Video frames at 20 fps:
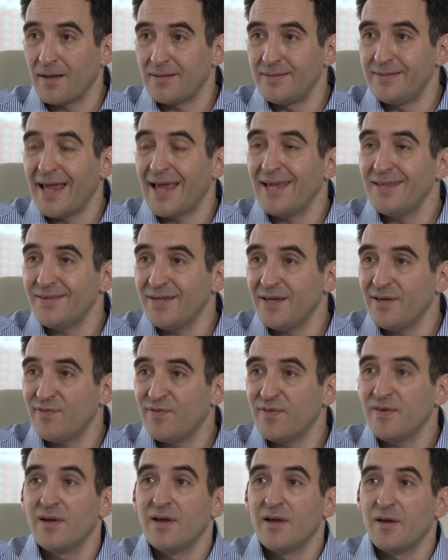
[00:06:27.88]

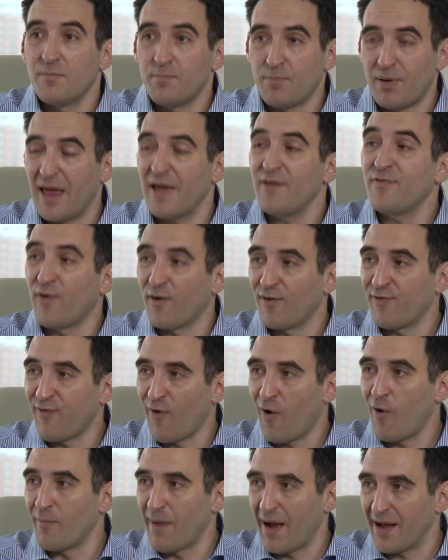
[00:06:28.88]
native playful
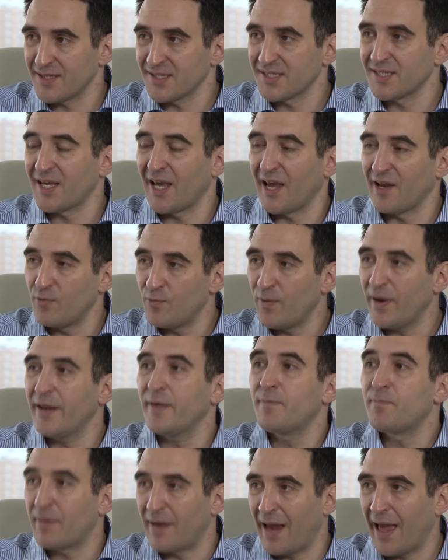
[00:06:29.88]
formats can
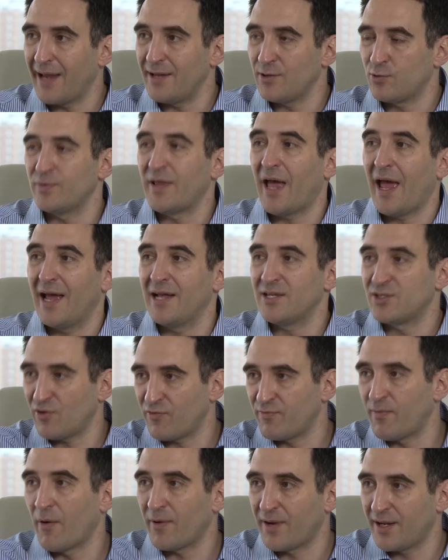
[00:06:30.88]
really play into the hands
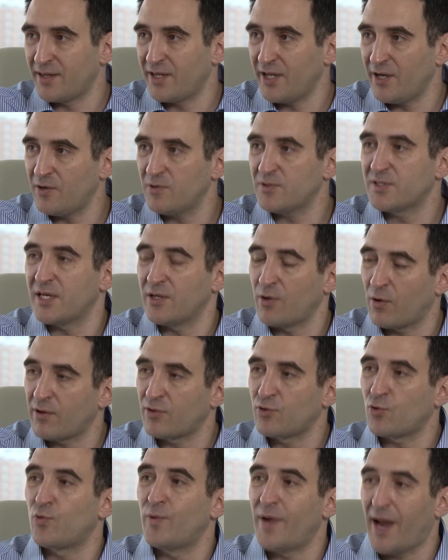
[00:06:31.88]
of marketeers in
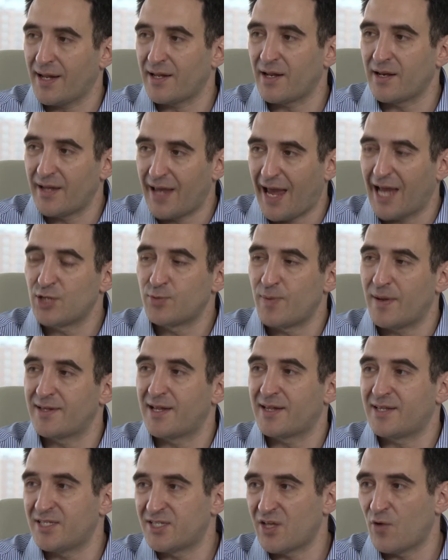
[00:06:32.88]
order to create engagement
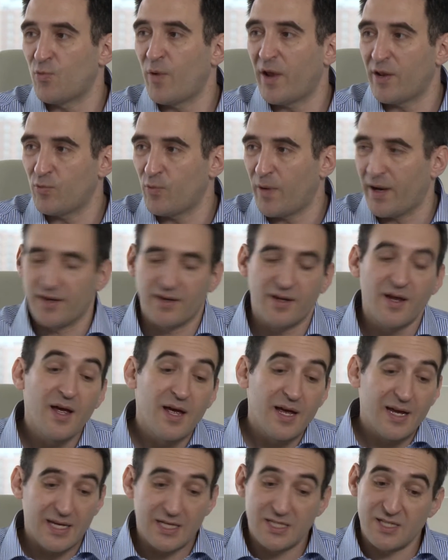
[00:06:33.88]
that is a win-win.
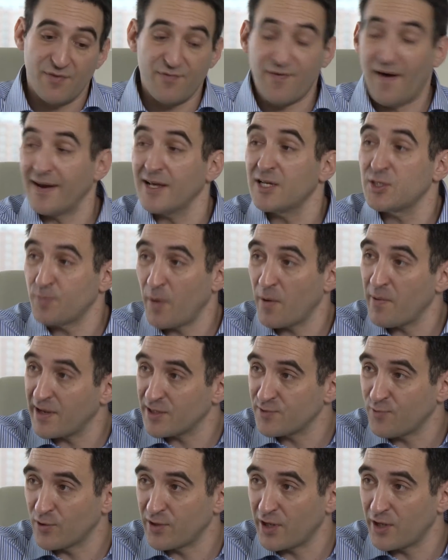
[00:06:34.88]
It's a fun
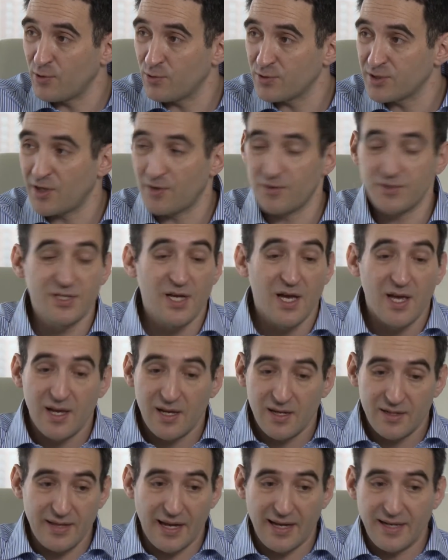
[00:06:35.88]
experience for the users.
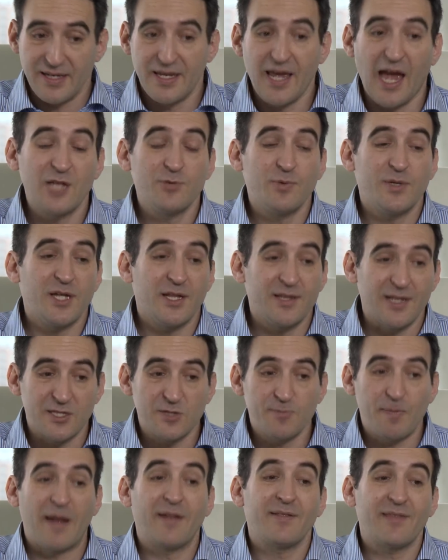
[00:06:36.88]
They engage with it, they
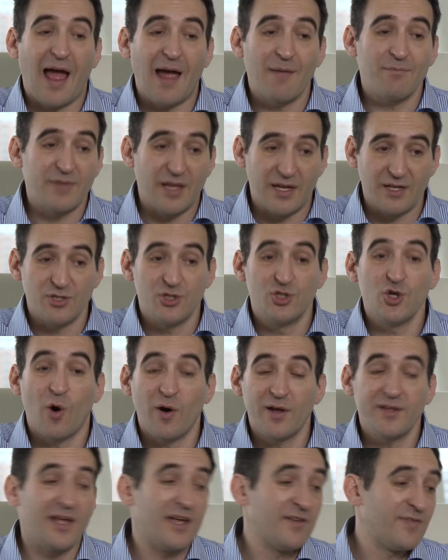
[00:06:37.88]
spend time, they
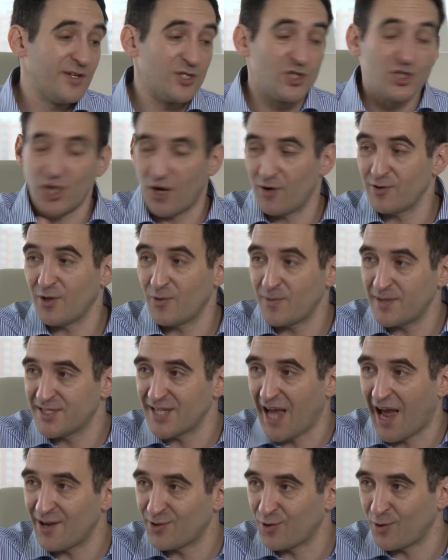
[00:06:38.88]
enjoy, they even share the
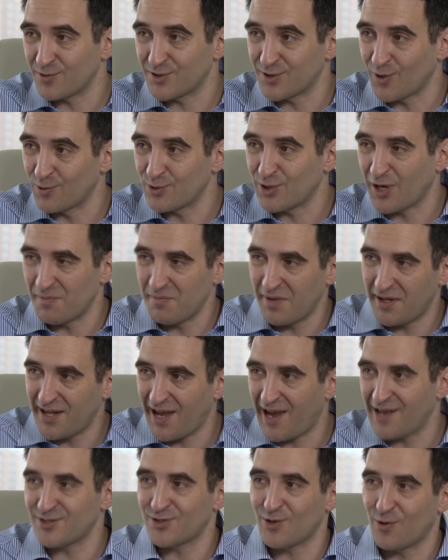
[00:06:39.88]
result on social
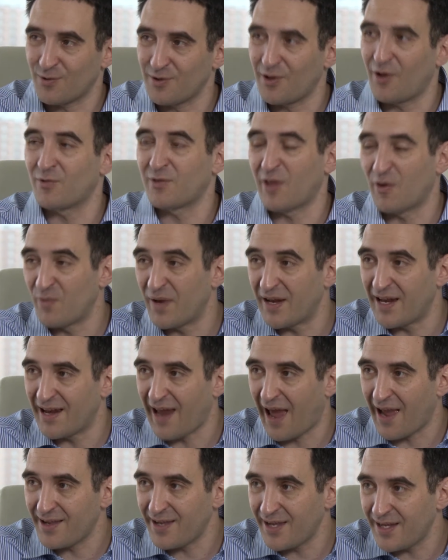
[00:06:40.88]
media, so they really
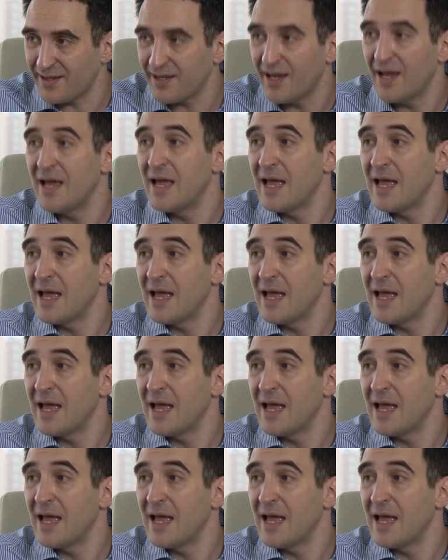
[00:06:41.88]
like it.